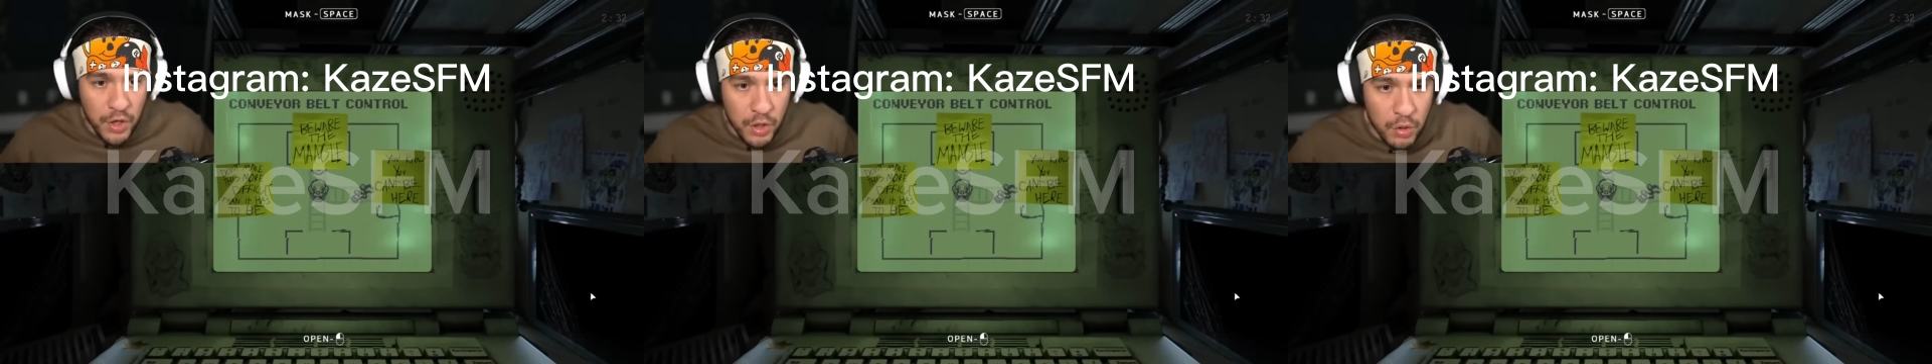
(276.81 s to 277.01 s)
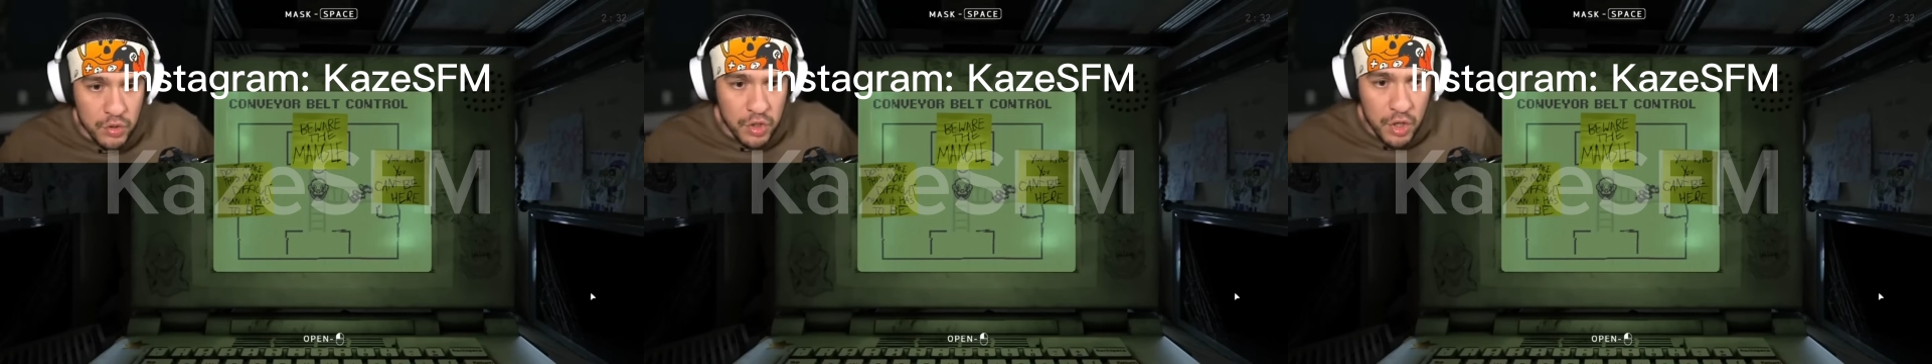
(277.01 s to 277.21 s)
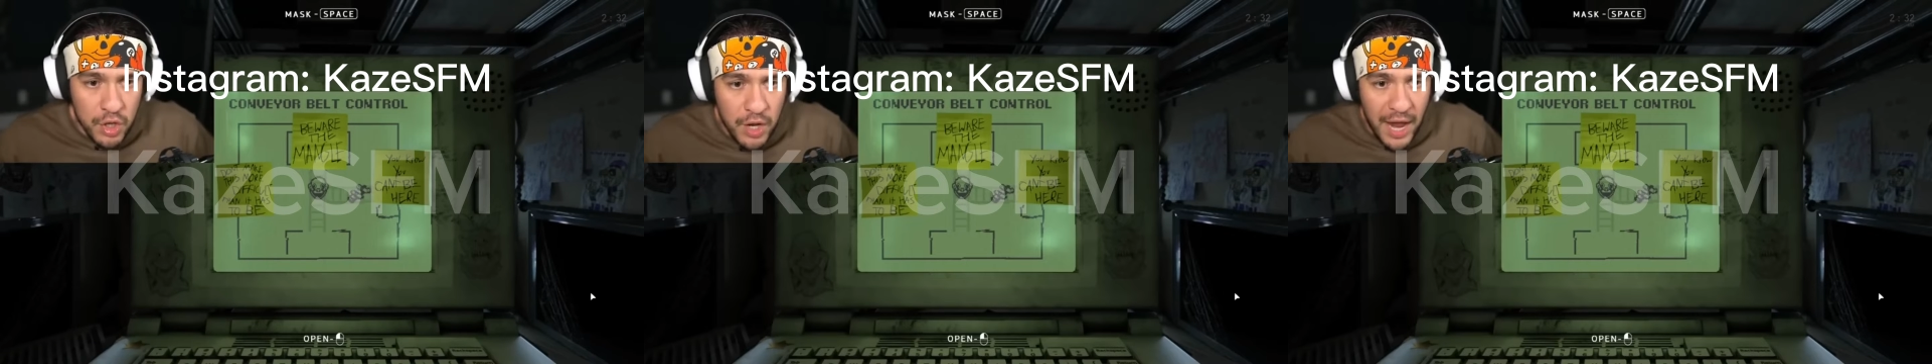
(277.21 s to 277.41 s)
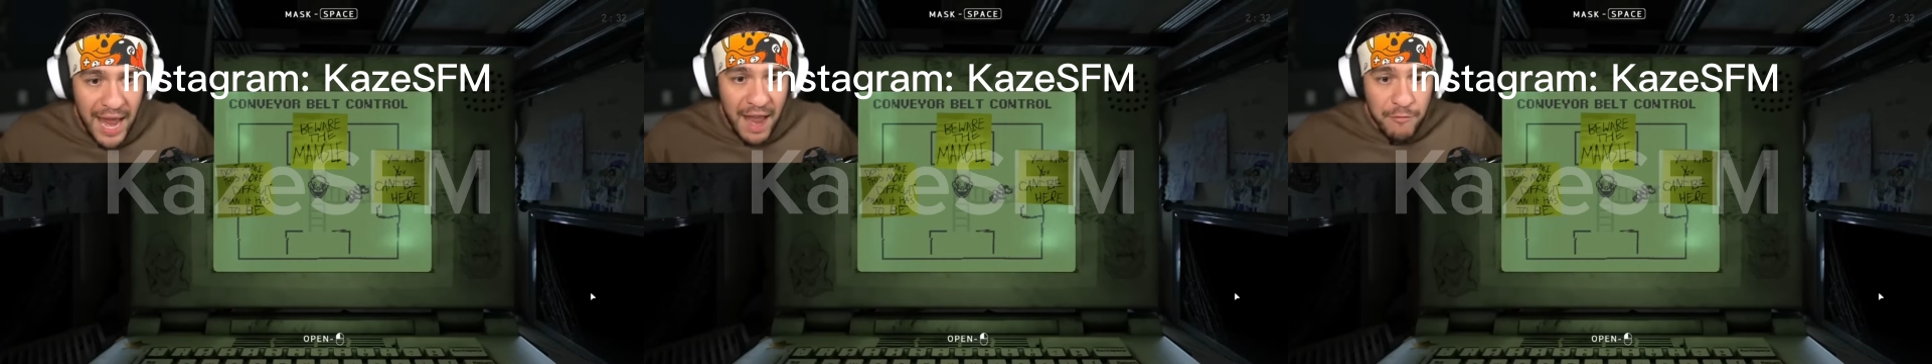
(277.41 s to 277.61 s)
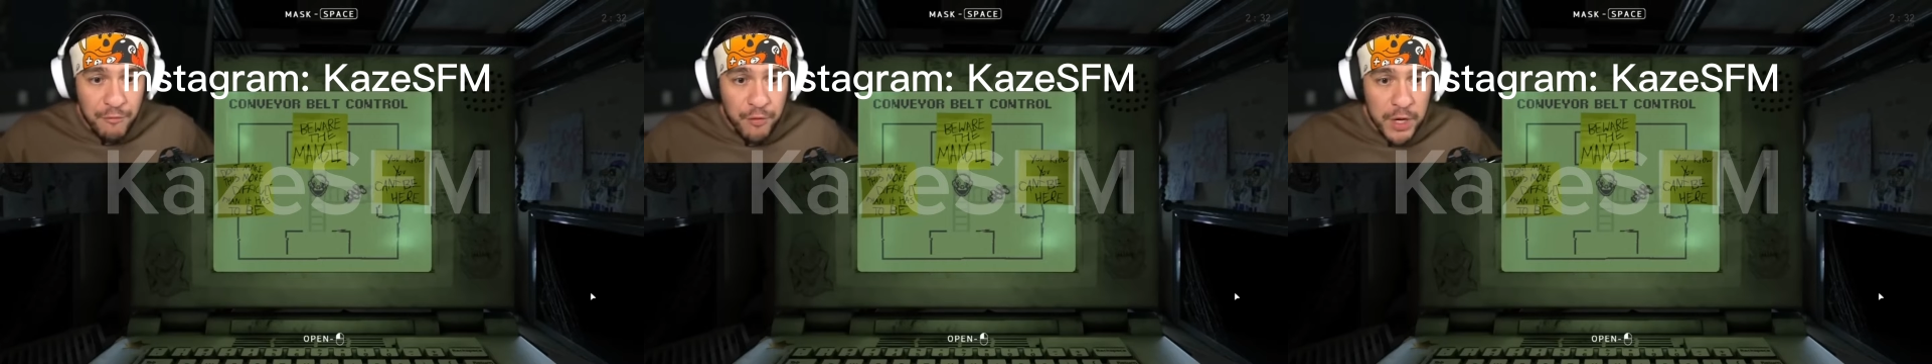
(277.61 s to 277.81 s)
goes...
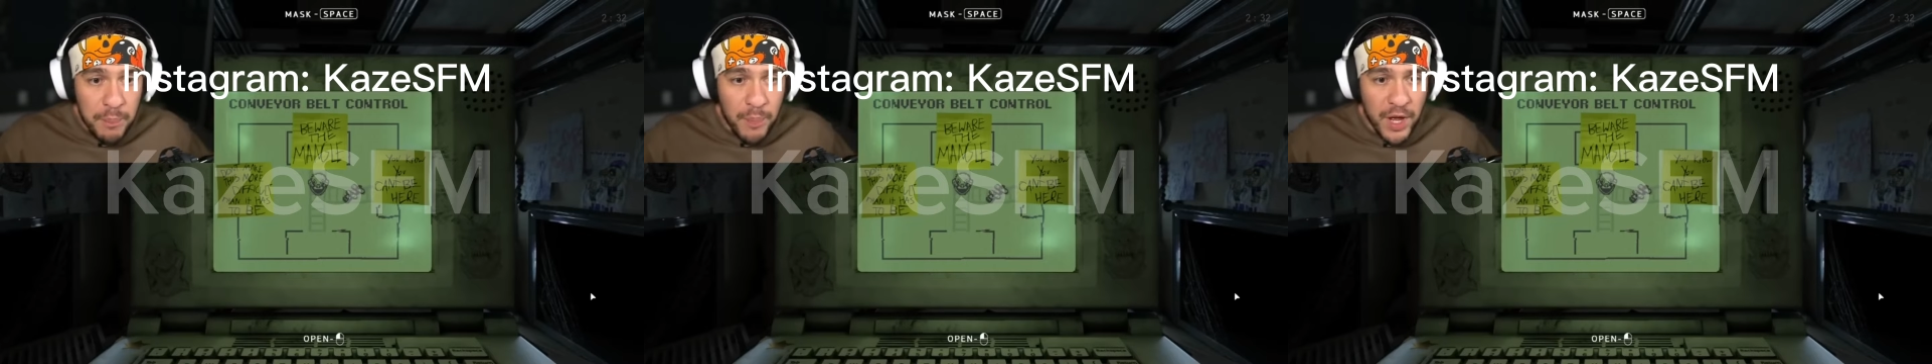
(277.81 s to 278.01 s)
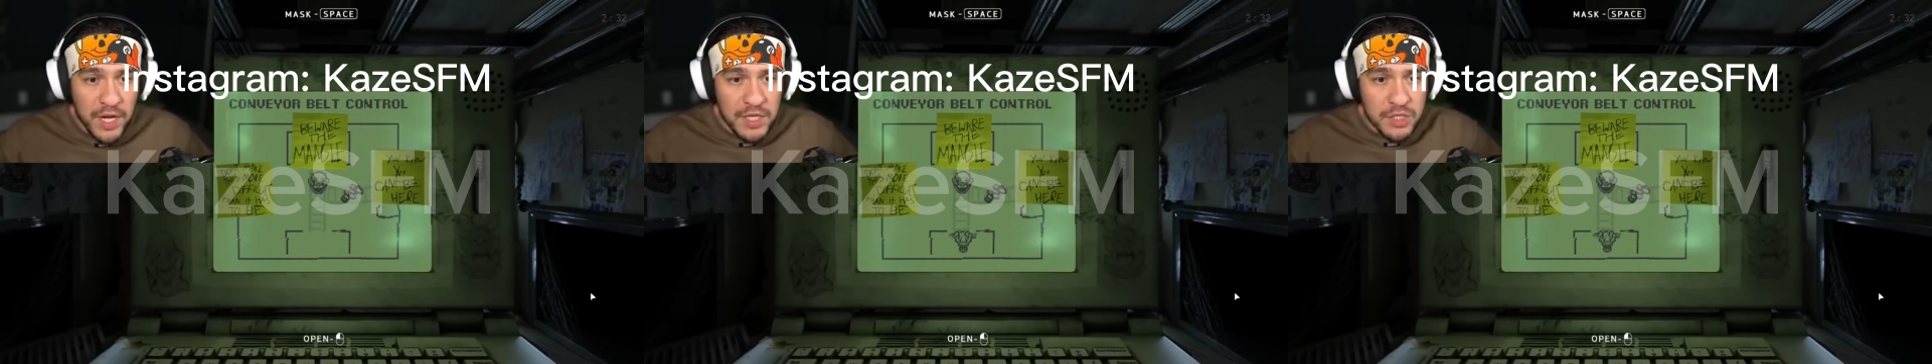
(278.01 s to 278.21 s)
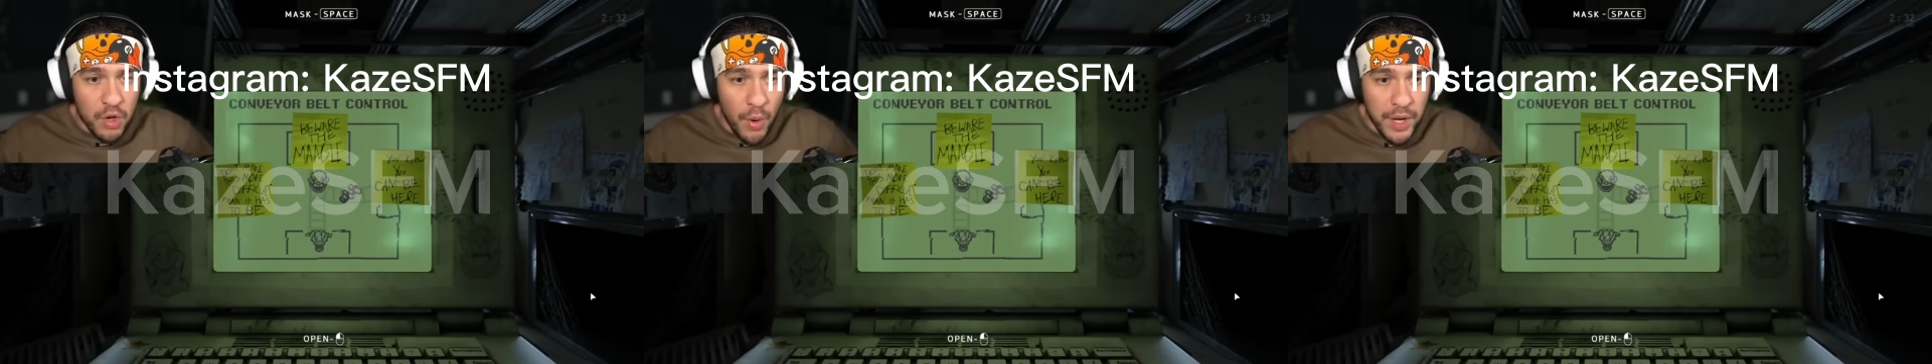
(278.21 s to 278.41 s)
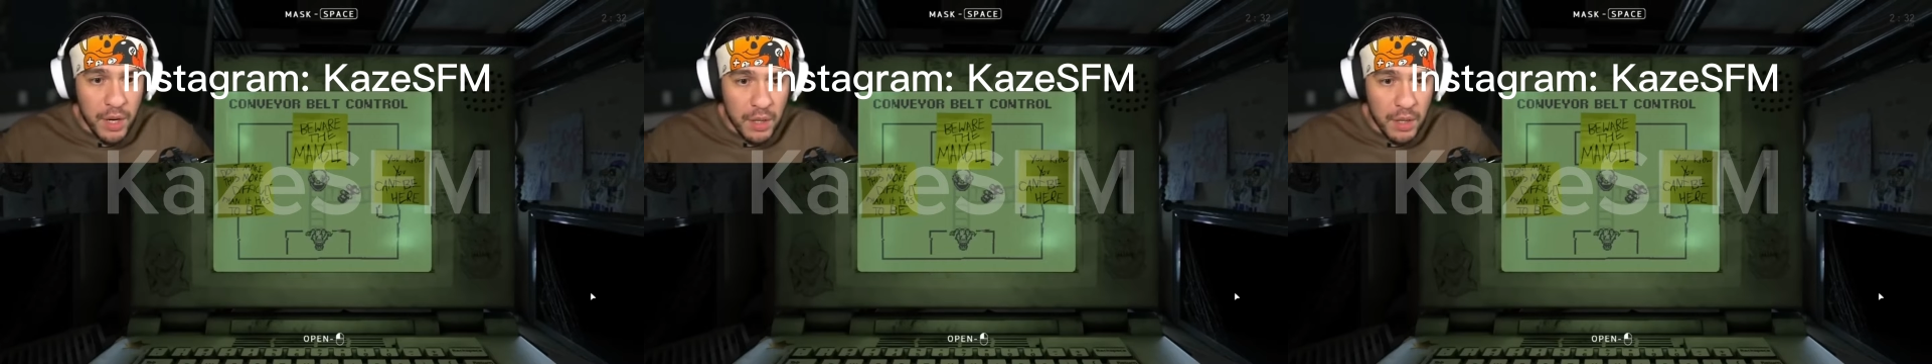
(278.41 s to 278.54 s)
Everybody's going...